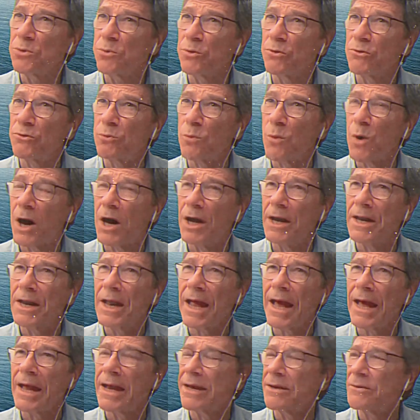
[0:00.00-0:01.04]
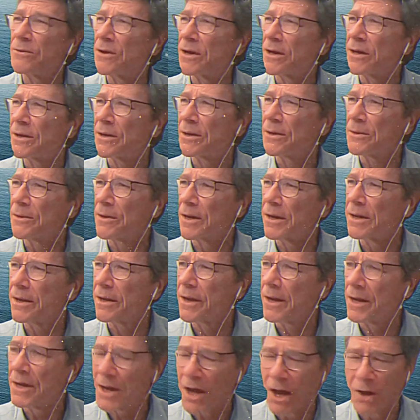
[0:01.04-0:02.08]
was one, and
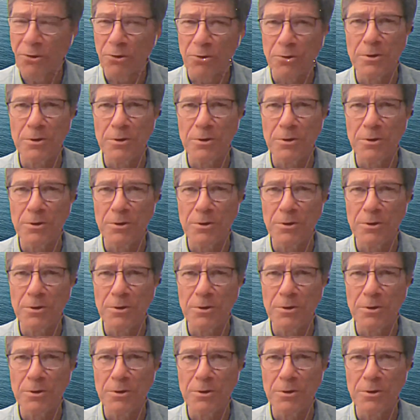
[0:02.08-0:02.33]
another.